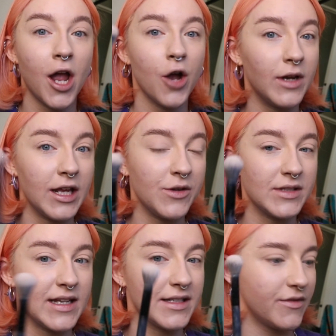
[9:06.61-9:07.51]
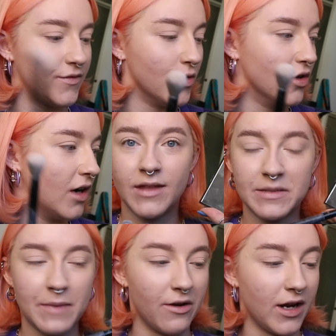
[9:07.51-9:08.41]
I only use this for
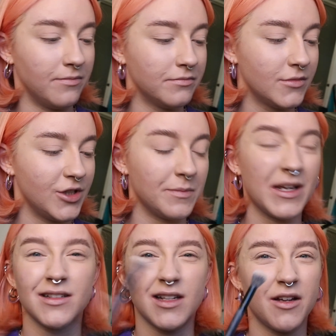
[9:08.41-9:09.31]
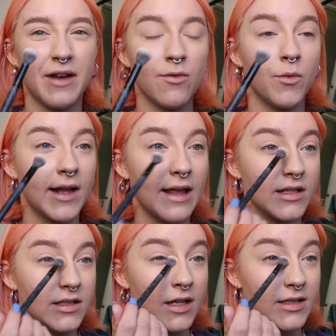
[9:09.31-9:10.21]
this powder, just because I don't ever want to get
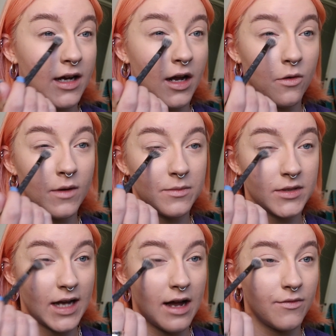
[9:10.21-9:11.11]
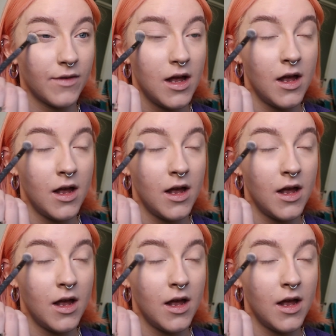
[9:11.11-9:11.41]
this dirty. I always want to have